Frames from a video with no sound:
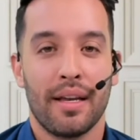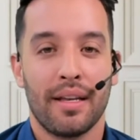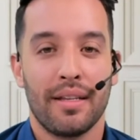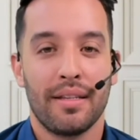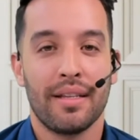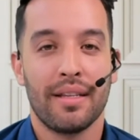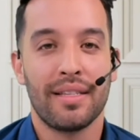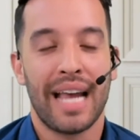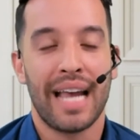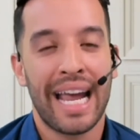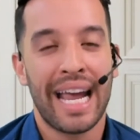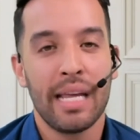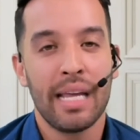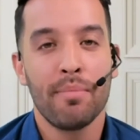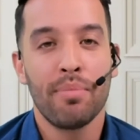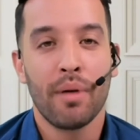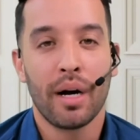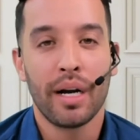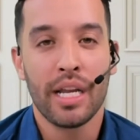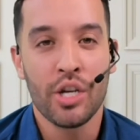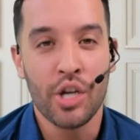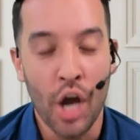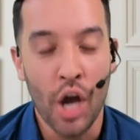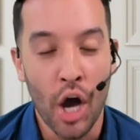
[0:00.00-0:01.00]
does
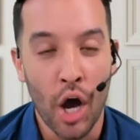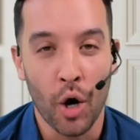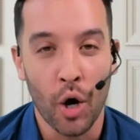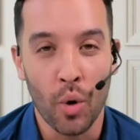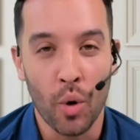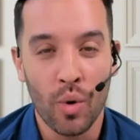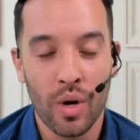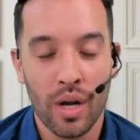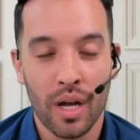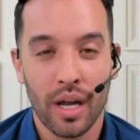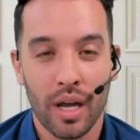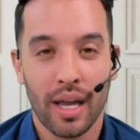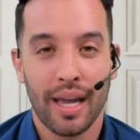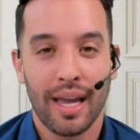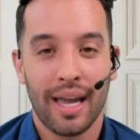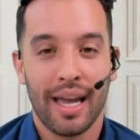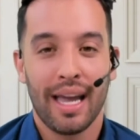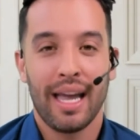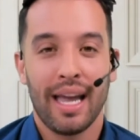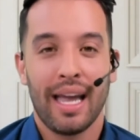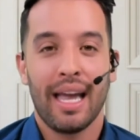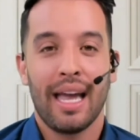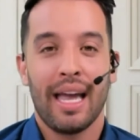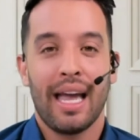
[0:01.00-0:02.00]
anybody know
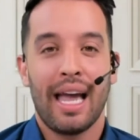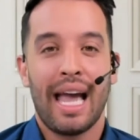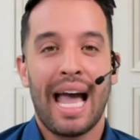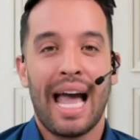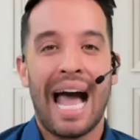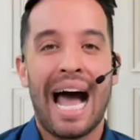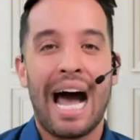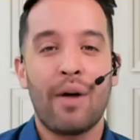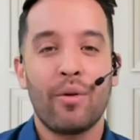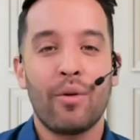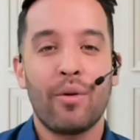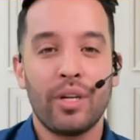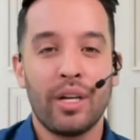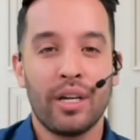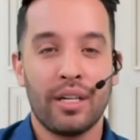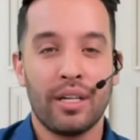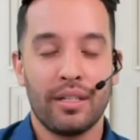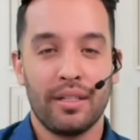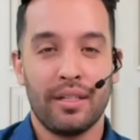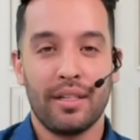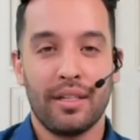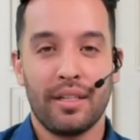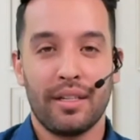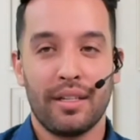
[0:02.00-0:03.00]
how
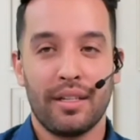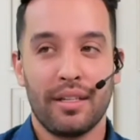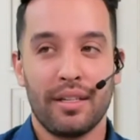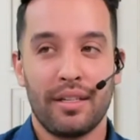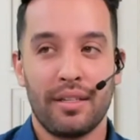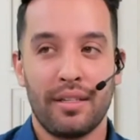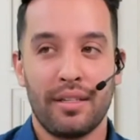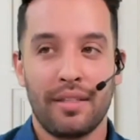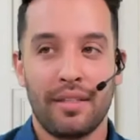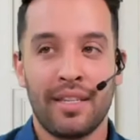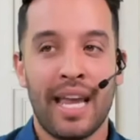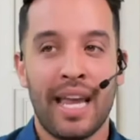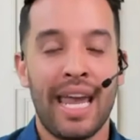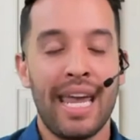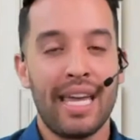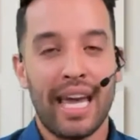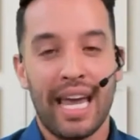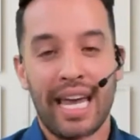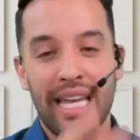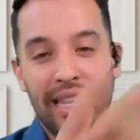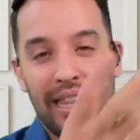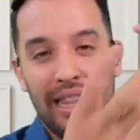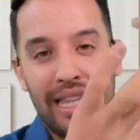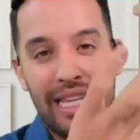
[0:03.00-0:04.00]
to take
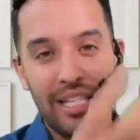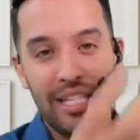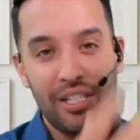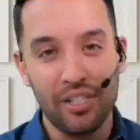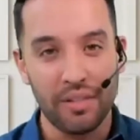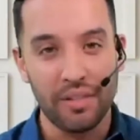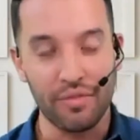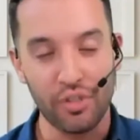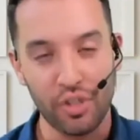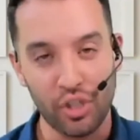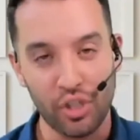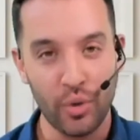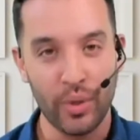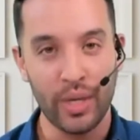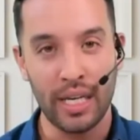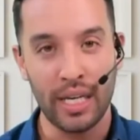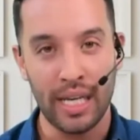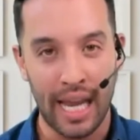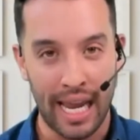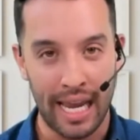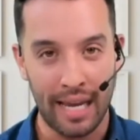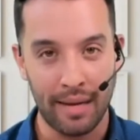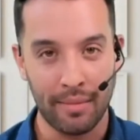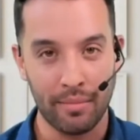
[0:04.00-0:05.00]
a list of student
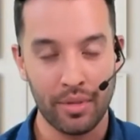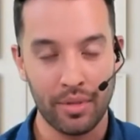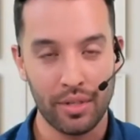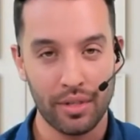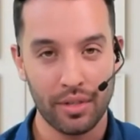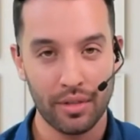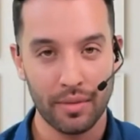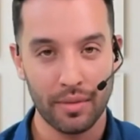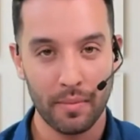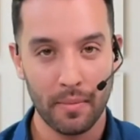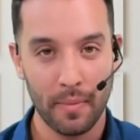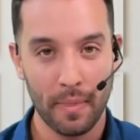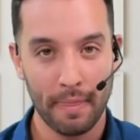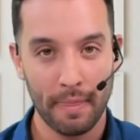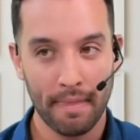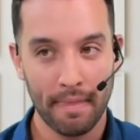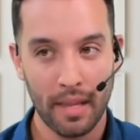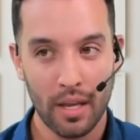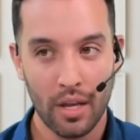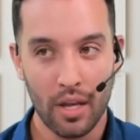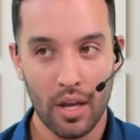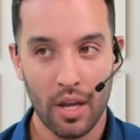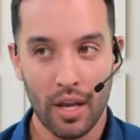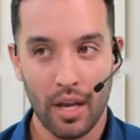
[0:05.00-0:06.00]
names
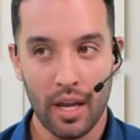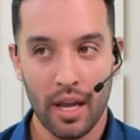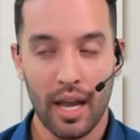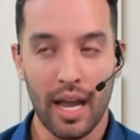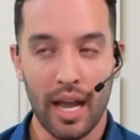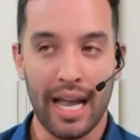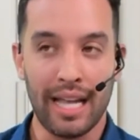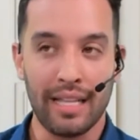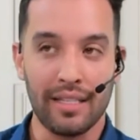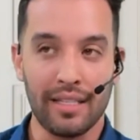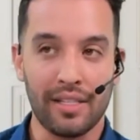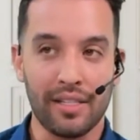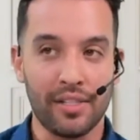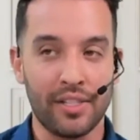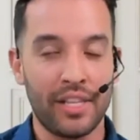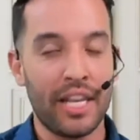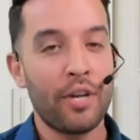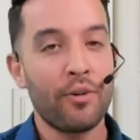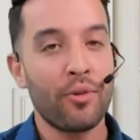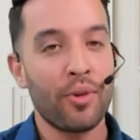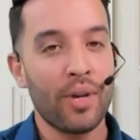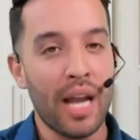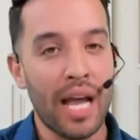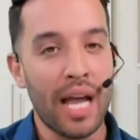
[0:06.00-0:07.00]
and
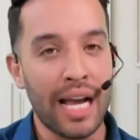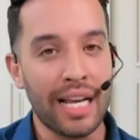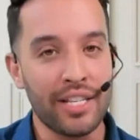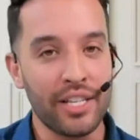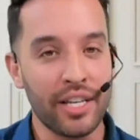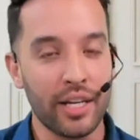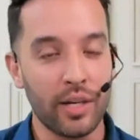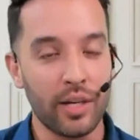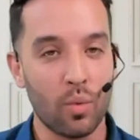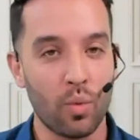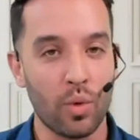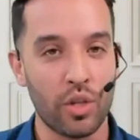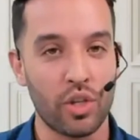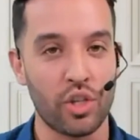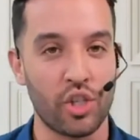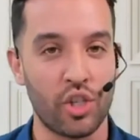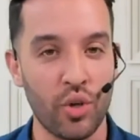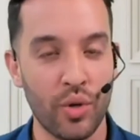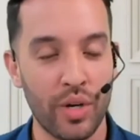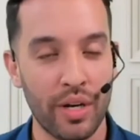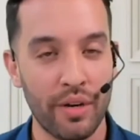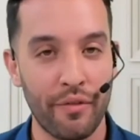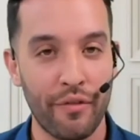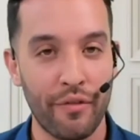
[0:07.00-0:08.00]
synchronize it with
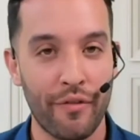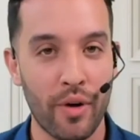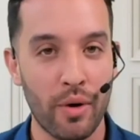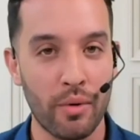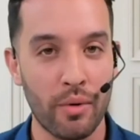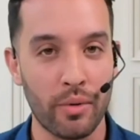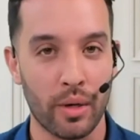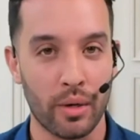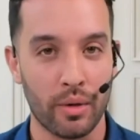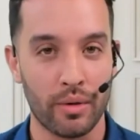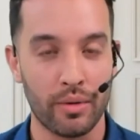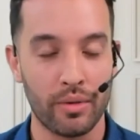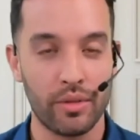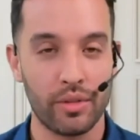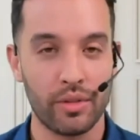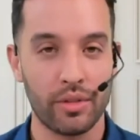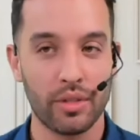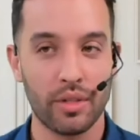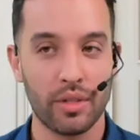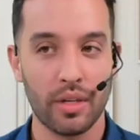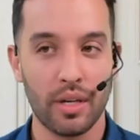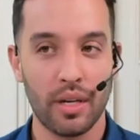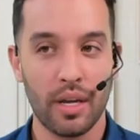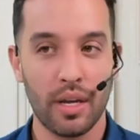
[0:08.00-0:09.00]
student
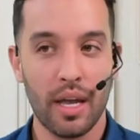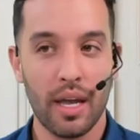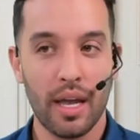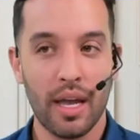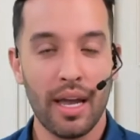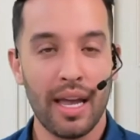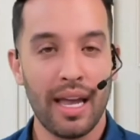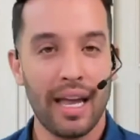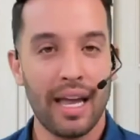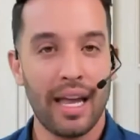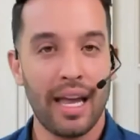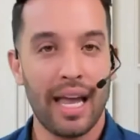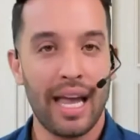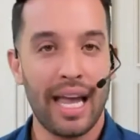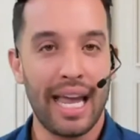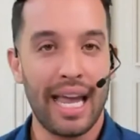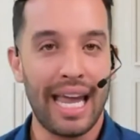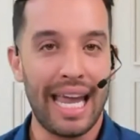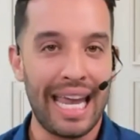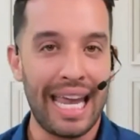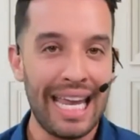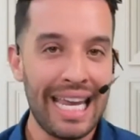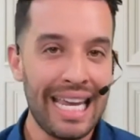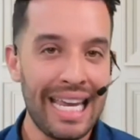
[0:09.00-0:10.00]
photos
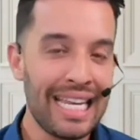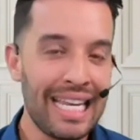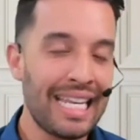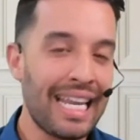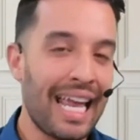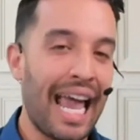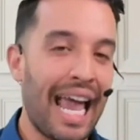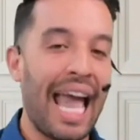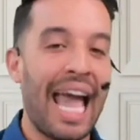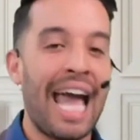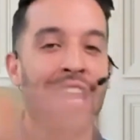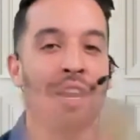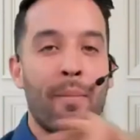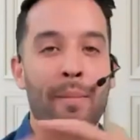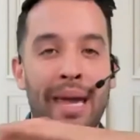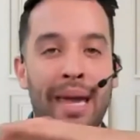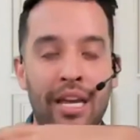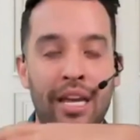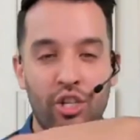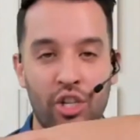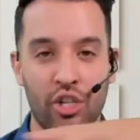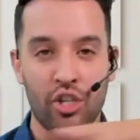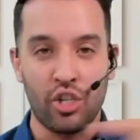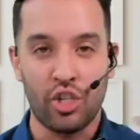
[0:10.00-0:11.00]
in
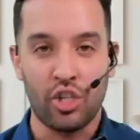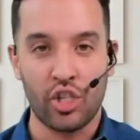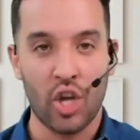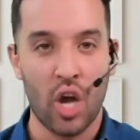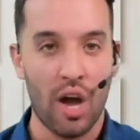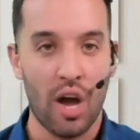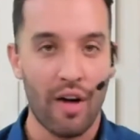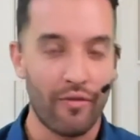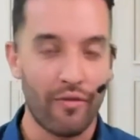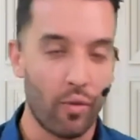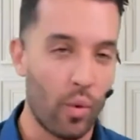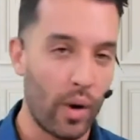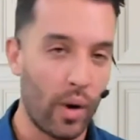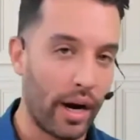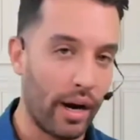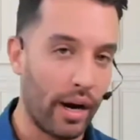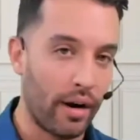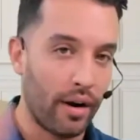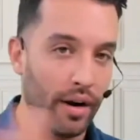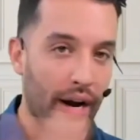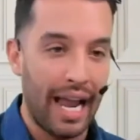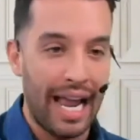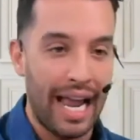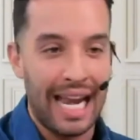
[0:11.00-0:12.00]
animation
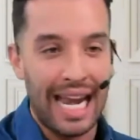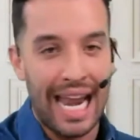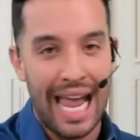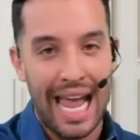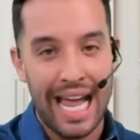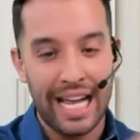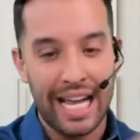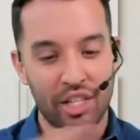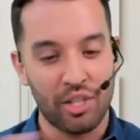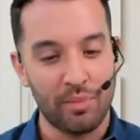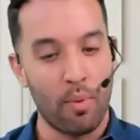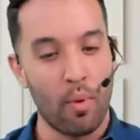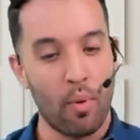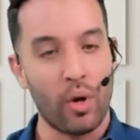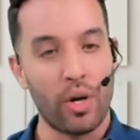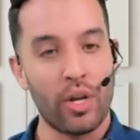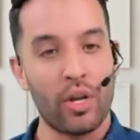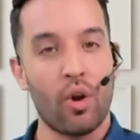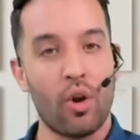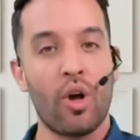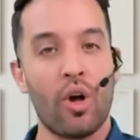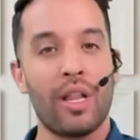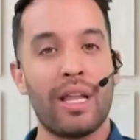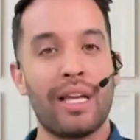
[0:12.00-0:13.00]
software and export
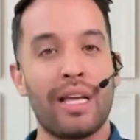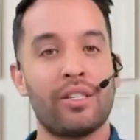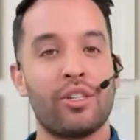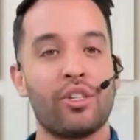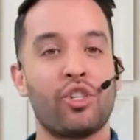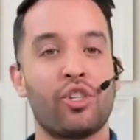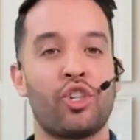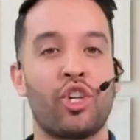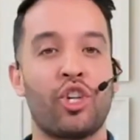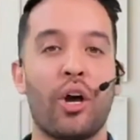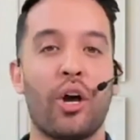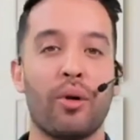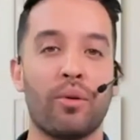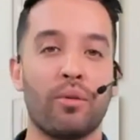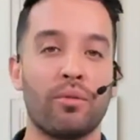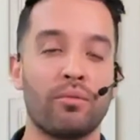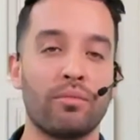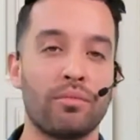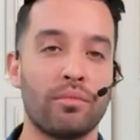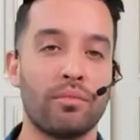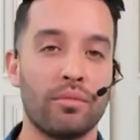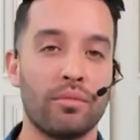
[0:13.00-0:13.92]
it all as a show?